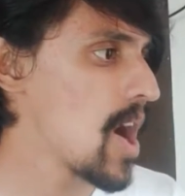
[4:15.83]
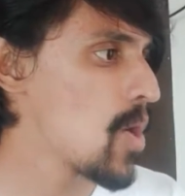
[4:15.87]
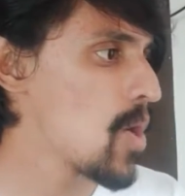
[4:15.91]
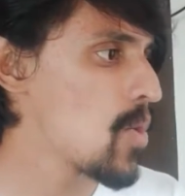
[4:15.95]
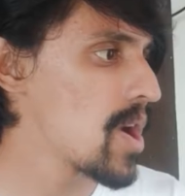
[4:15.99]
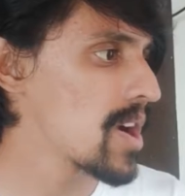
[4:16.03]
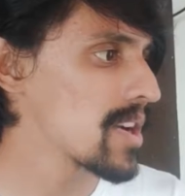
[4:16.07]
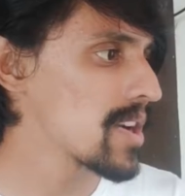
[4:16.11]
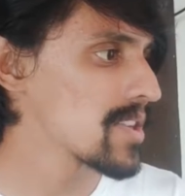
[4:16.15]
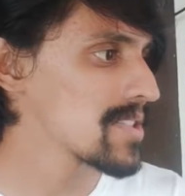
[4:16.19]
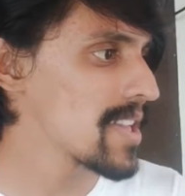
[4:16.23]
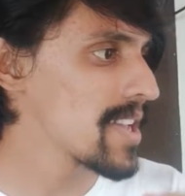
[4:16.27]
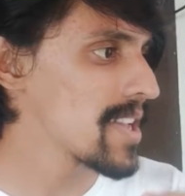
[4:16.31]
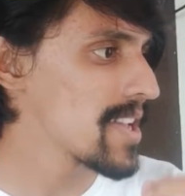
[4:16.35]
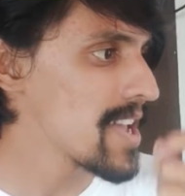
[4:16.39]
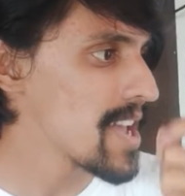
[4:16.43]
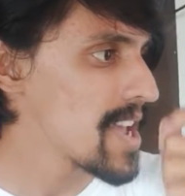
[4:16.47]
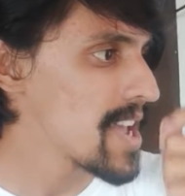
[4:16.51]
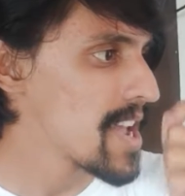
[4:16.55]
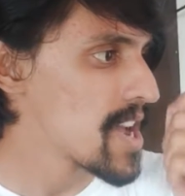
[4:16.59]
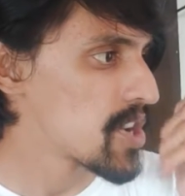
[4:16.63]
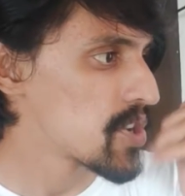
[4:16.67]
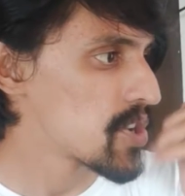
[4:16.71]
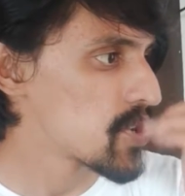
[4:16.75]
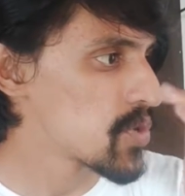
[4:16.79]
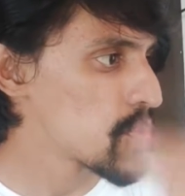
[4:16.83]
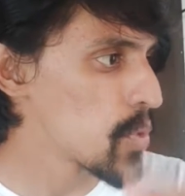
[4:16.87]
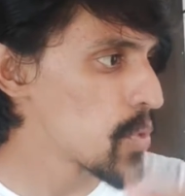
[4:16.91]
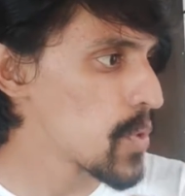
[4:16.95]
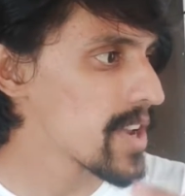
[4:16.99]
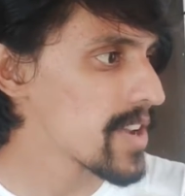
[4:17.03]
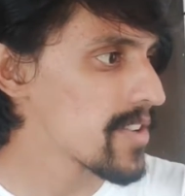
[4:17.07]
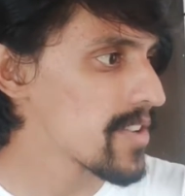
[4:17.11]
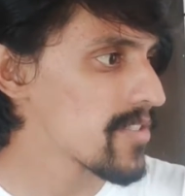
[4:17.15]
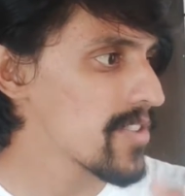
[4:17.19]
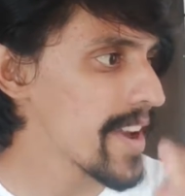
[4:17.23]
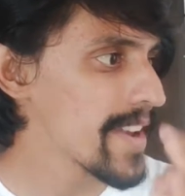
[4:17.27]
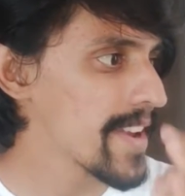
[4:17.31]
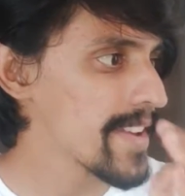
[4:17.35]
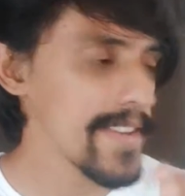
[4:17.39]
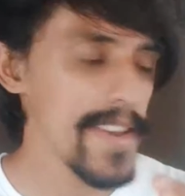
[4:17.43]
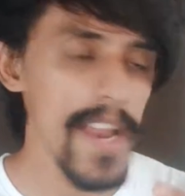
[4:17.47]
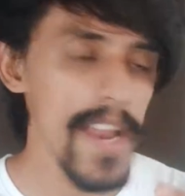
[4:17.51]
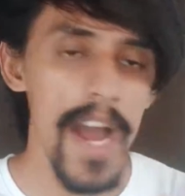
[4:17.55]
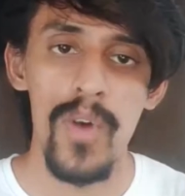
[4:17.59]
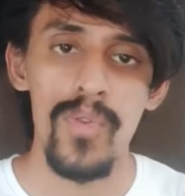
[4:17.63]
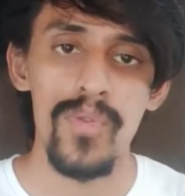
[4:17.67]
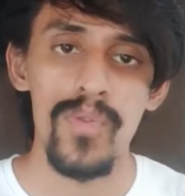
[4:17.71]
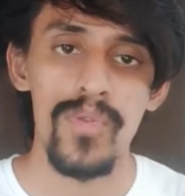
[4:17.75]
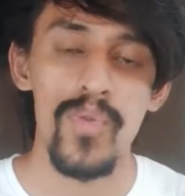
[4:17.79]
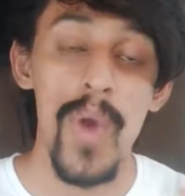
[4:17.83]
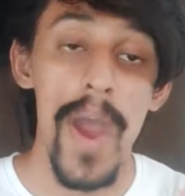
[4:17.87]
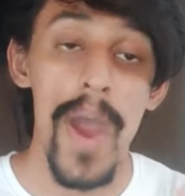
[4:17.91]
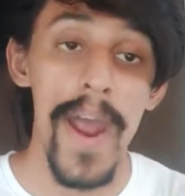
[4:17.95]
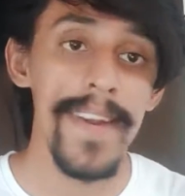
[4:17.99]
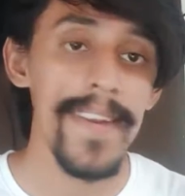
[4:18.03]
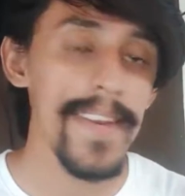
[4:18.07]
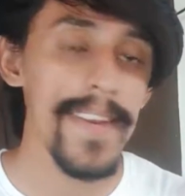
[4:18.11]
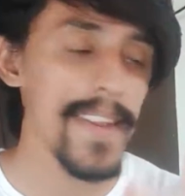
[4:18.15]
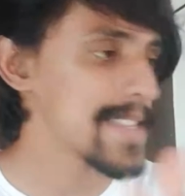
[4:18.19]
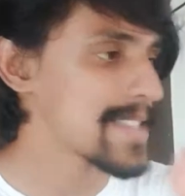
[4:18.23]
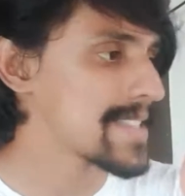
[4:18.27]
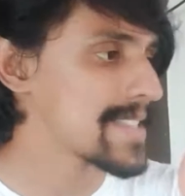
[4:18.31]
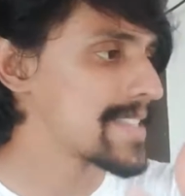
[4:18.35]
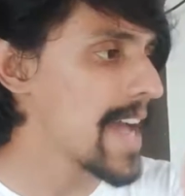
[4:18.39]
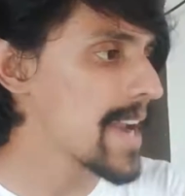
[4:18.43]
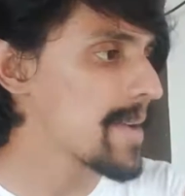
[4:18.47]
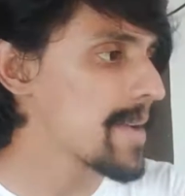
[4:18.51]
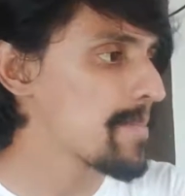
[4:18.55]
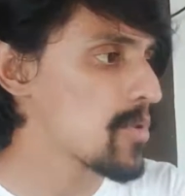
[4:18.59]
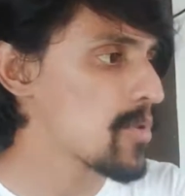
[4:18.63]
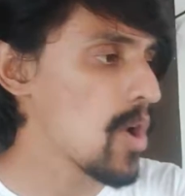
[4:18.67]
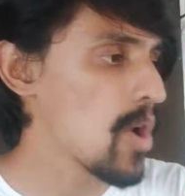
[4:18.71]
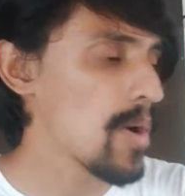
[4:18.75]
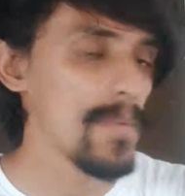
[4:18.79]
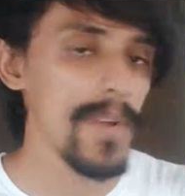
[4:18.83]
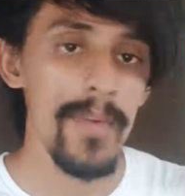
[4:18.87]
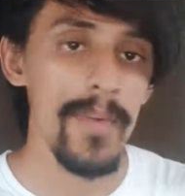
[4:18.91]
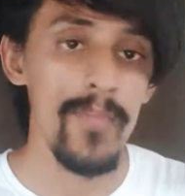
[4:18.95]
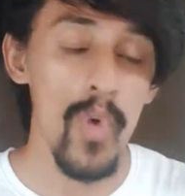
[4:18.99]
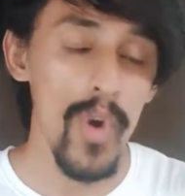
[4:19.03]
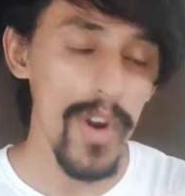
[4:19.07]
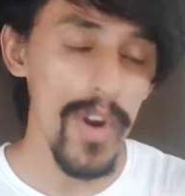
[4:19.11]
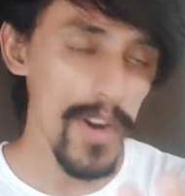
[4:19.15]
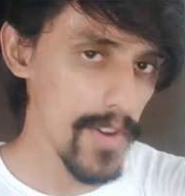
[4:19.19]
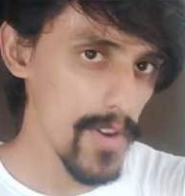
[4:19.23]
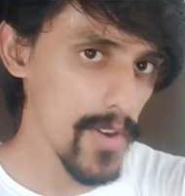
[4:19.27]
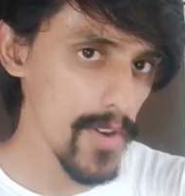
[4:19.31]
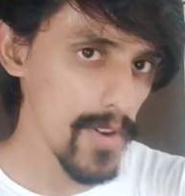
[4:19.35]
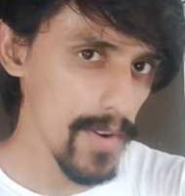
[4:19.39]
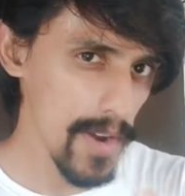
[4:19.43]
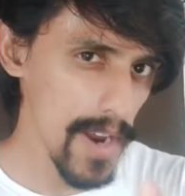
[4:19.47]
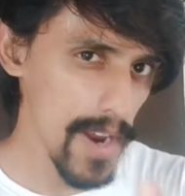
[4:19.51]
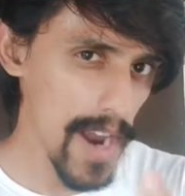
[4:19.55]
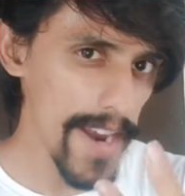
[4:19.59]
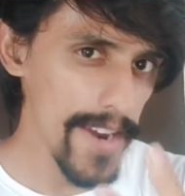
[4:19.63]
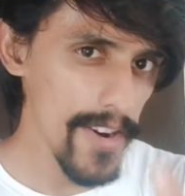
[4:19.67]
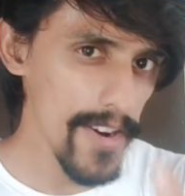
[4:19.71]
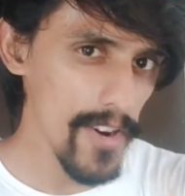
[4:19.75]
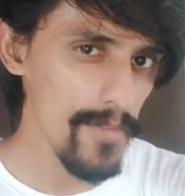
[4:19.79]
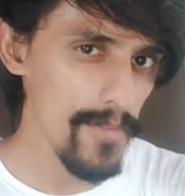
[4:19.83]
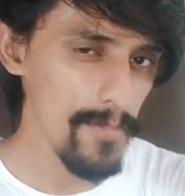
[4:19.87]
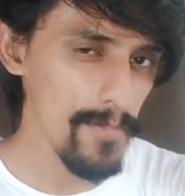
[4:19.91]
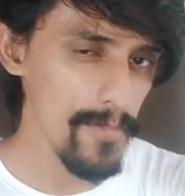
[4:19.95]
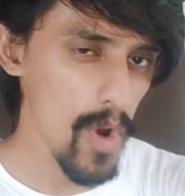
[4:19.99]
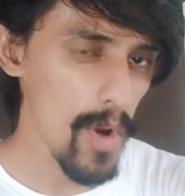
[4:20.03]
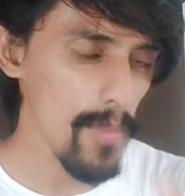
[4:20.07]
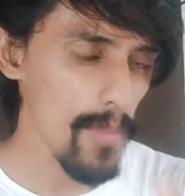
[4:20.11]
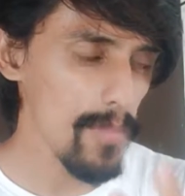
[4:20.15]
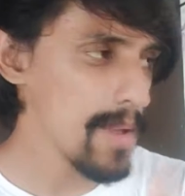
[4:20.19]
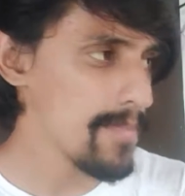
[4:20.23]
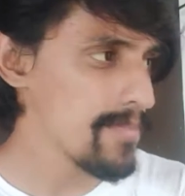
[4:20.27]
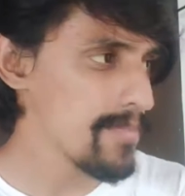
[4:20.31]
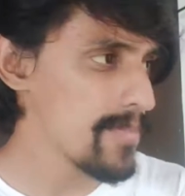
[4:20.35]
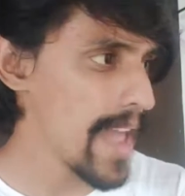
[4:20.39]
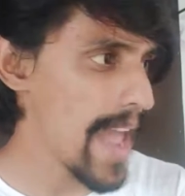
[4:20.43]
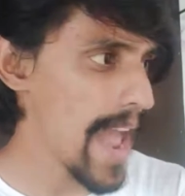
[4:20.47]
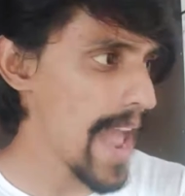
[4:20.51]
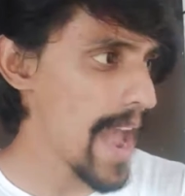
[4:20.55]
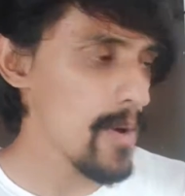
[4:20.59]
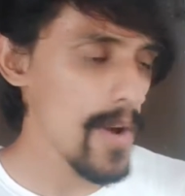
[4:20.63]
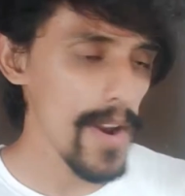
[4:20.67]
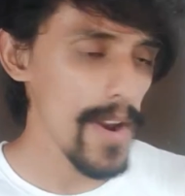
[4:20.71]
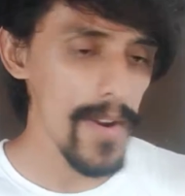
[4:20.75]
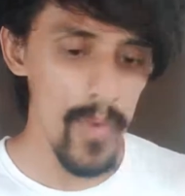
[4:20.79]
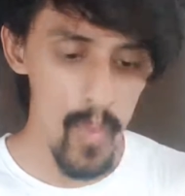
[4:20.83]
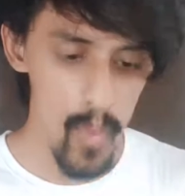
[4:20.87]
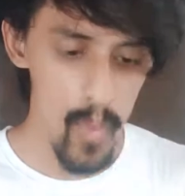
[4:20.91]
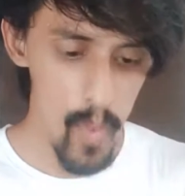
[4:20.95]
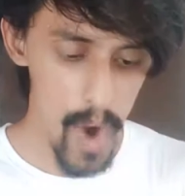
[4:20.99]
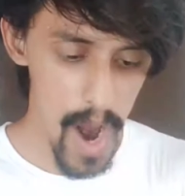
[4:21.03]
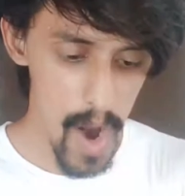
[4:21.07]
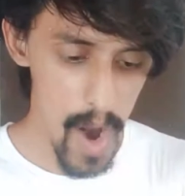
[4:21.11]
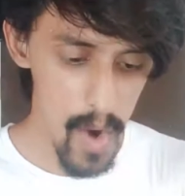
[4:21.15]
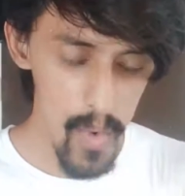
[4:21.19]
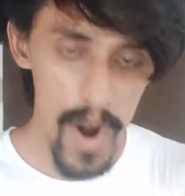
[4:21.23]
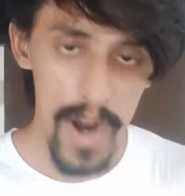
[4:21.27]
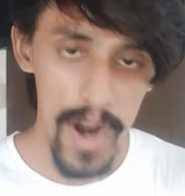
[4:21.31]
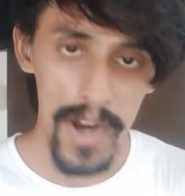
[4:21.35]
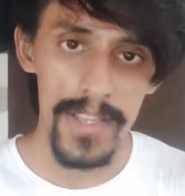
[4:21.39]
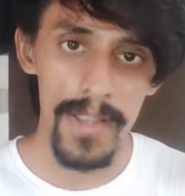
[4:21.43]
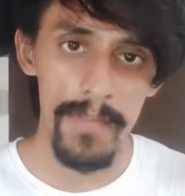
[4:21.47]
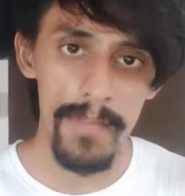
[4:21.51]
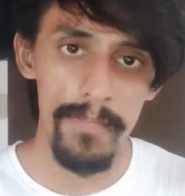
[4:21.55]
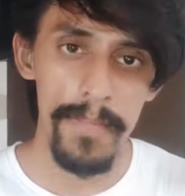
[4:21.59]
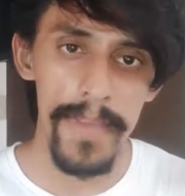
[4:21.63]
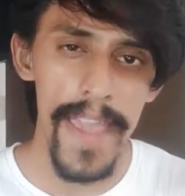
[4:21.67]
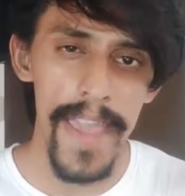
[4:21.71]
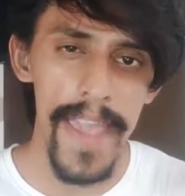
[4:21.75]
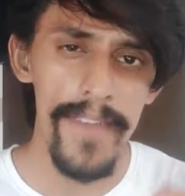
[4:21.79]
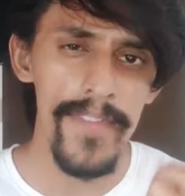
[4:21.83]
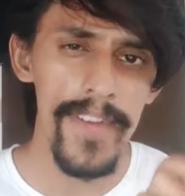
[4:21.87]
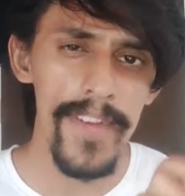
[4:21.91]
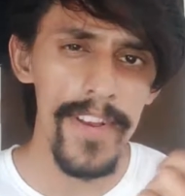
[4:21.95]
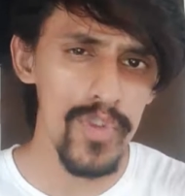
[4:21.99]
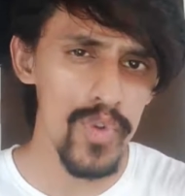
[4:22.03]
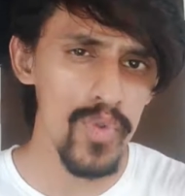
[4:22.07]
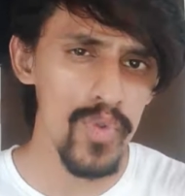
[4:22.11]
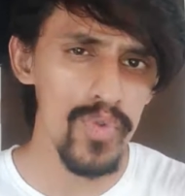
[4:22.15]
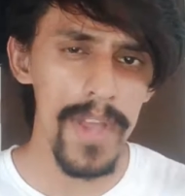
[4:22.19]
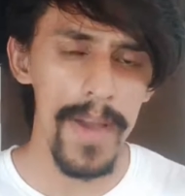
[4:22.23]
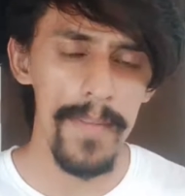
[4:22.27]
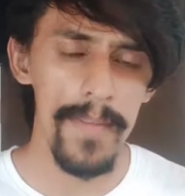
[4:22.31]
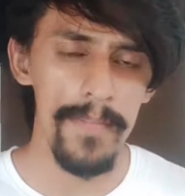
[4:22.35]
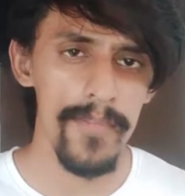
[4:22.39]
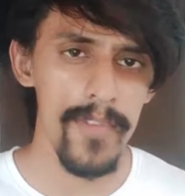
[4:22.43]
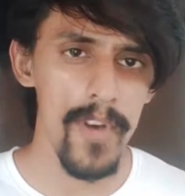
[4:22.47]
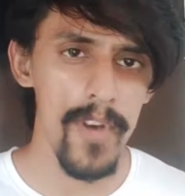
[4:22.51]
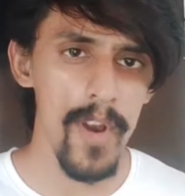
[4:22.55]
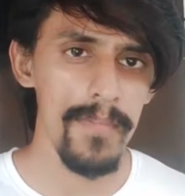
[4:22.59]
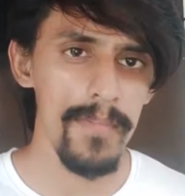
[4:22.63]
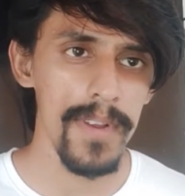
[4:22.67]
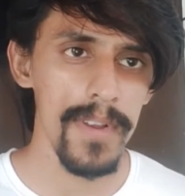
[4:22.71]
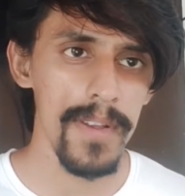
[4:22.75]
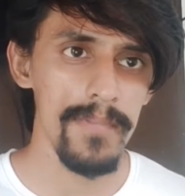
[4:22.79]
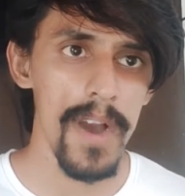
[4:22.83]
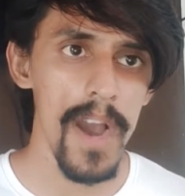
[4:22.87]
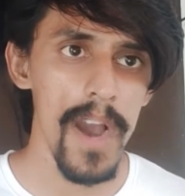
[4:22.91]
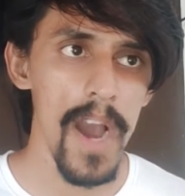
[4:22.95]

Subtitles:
how are they doing right now to address that problem, what kind of problem they have, and how are they behaving to that problem,